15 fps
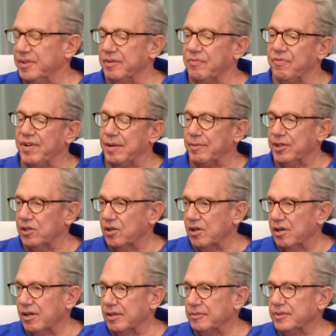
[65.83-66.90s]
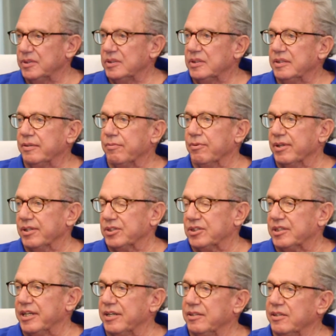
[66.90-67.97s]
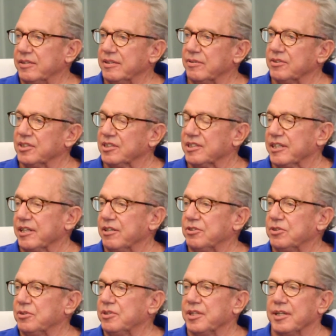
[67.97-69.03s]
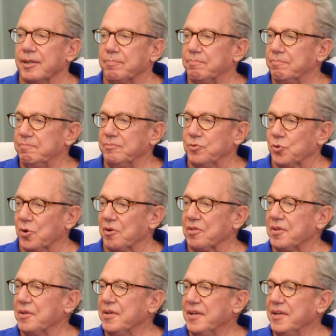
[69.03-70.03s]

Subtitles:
family law, real estate. That was the thing that you did up north